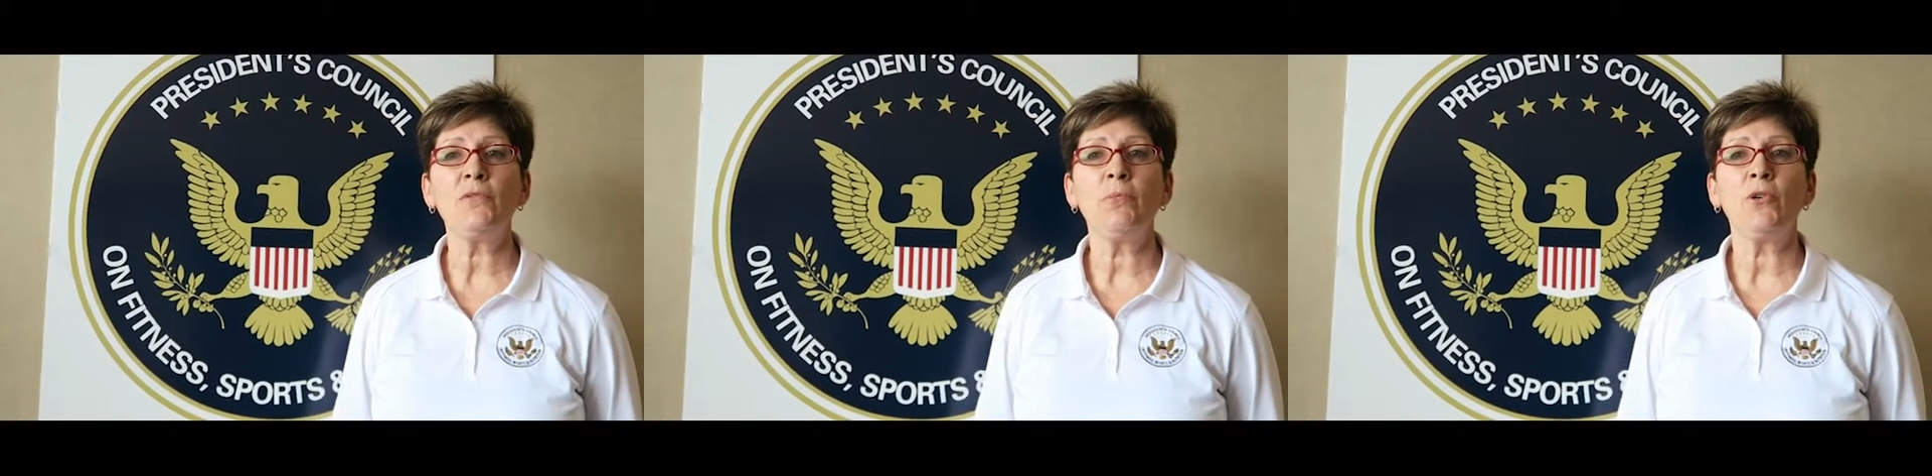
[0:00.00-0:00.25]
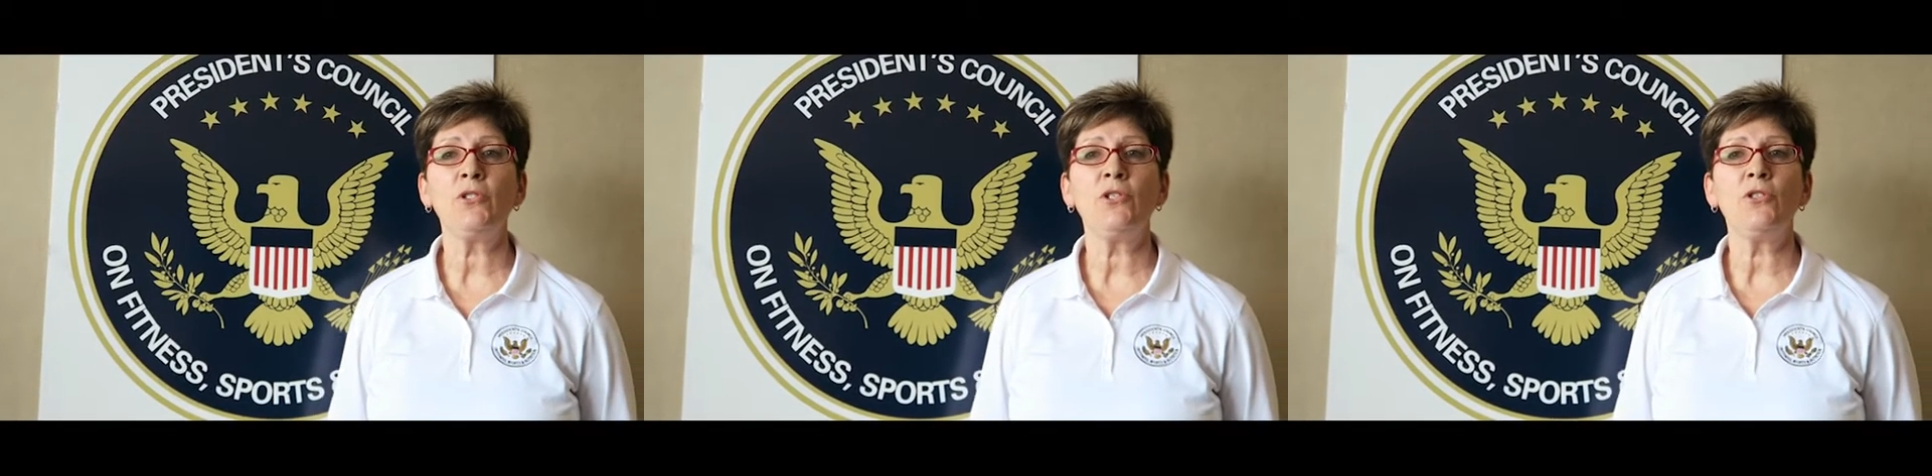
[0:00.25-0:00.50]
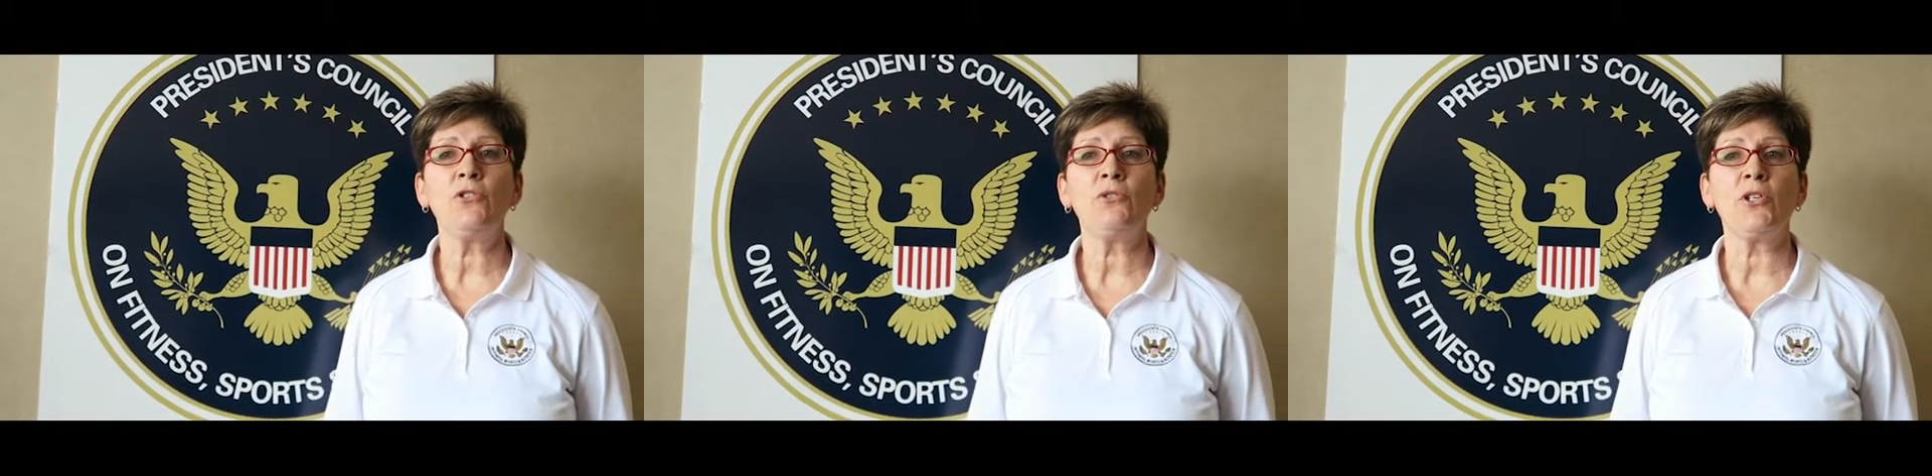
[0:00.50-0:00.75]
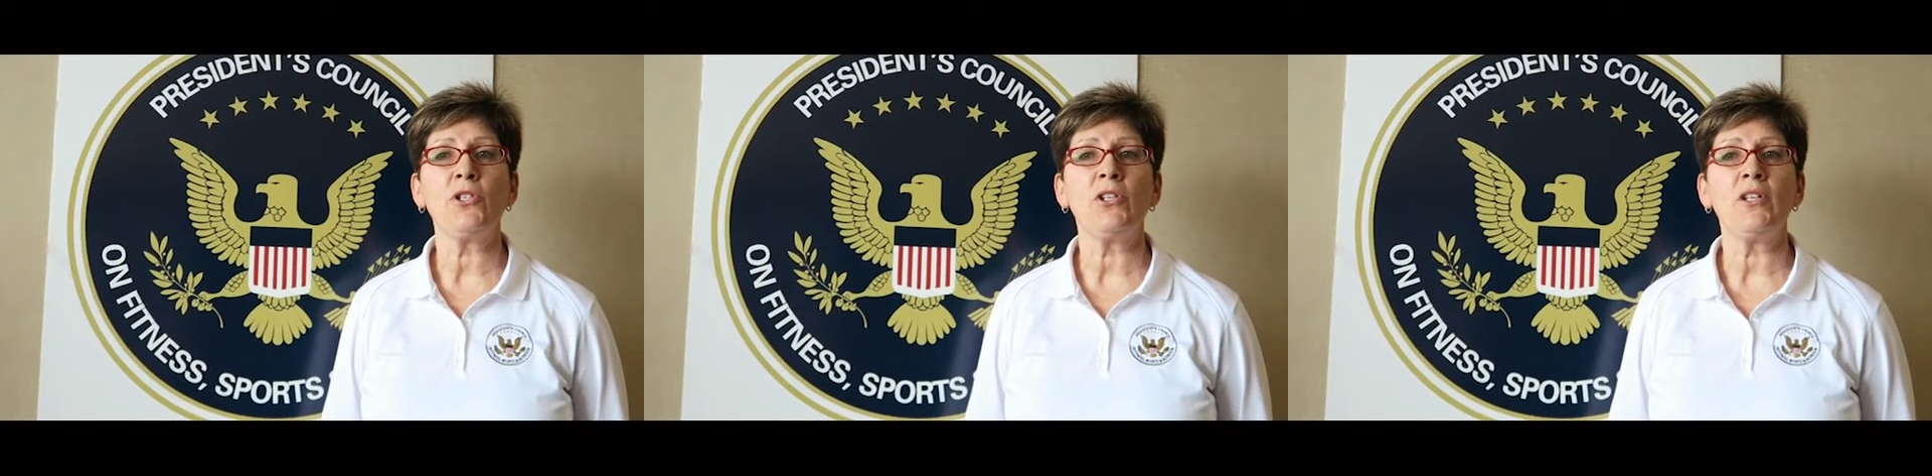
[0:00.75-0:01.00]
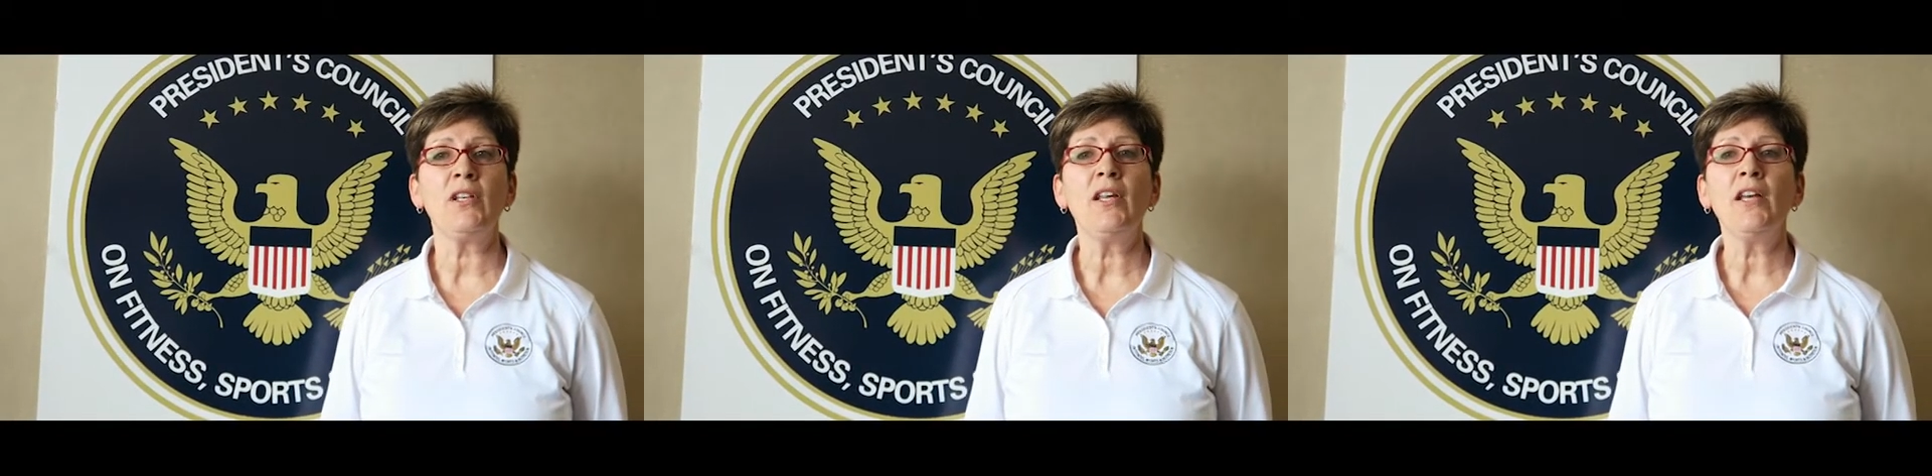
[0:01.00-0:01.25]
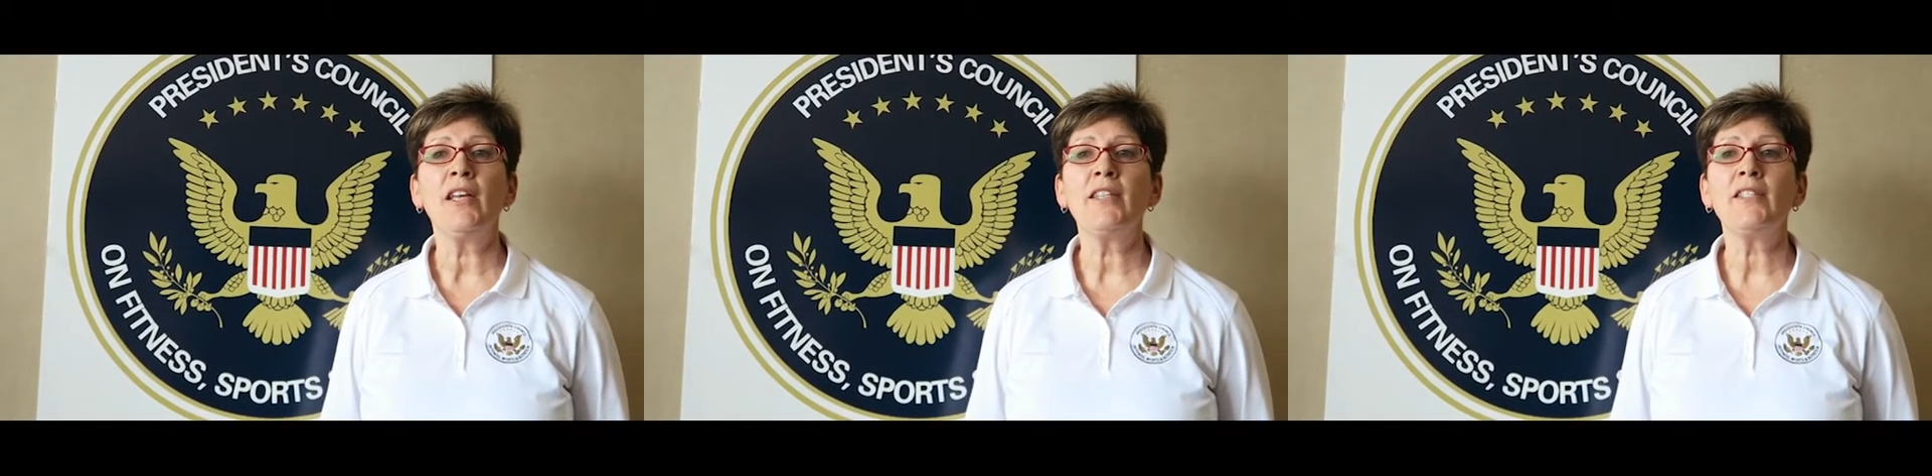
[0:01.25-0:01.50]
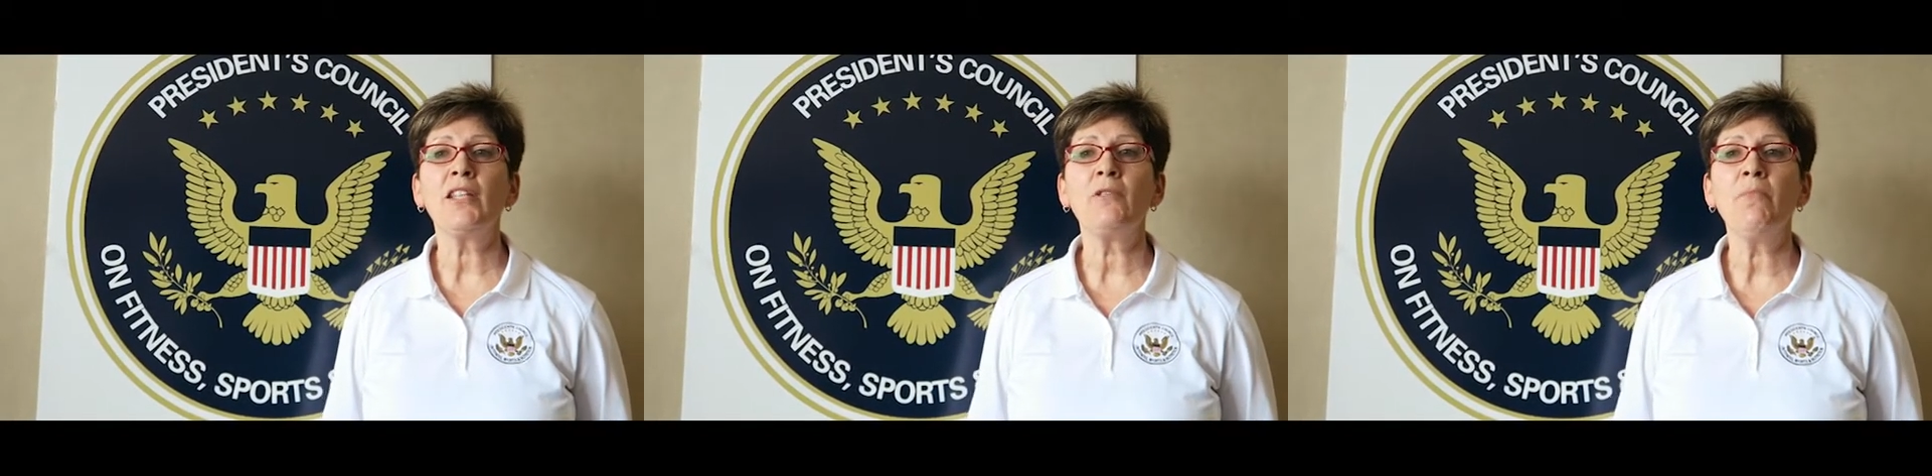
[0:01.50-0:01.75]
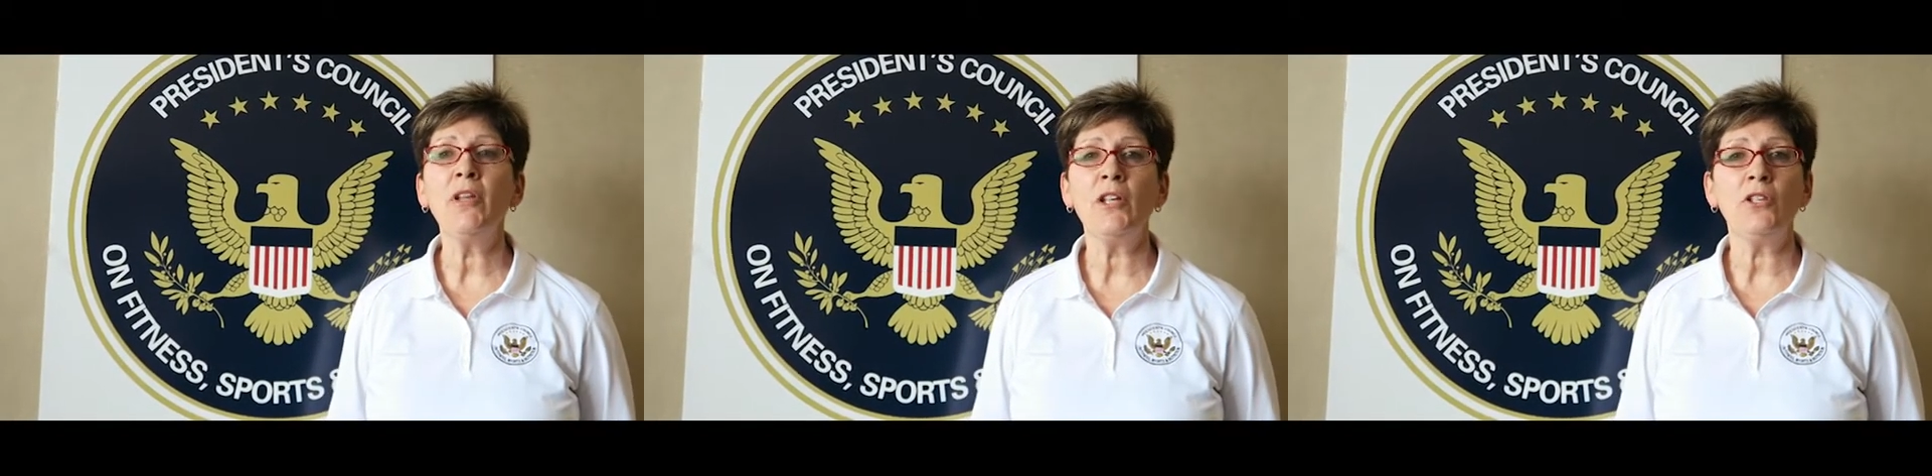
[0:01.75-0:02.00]
Sports, and Nutrition is
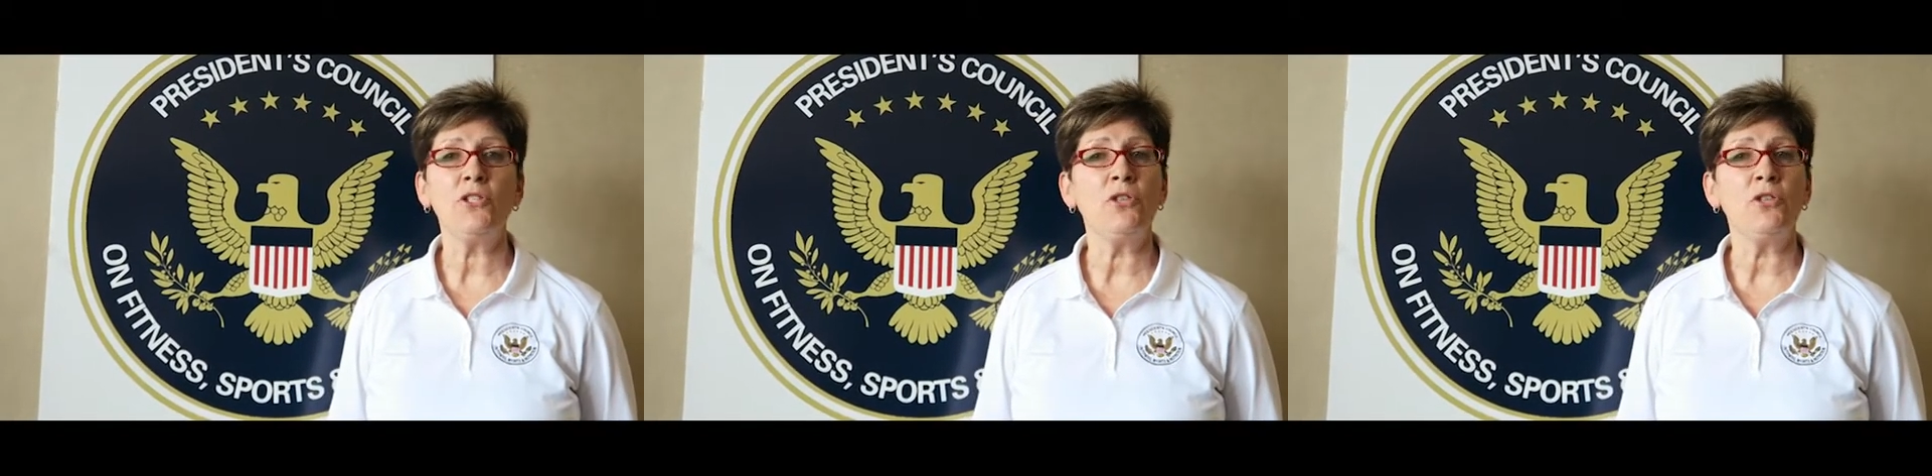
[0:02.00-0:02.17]
committed